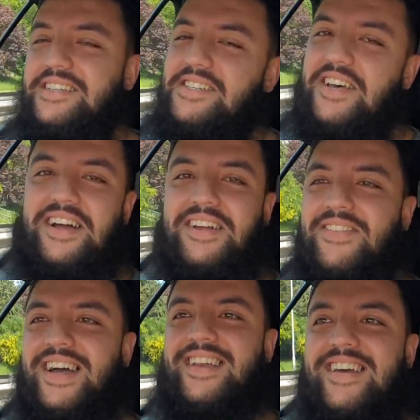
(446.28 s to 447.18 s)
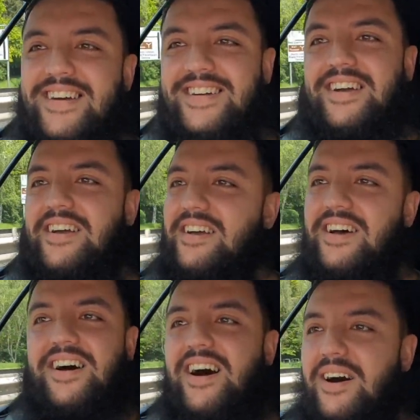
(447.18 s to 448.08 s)
Sorry, man.
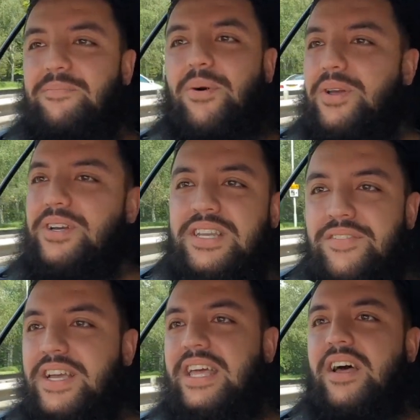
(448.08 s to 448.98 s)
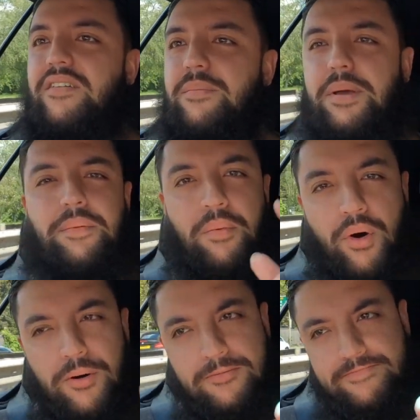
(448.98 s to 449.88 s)
Oh boy, you can never get down. A bit more.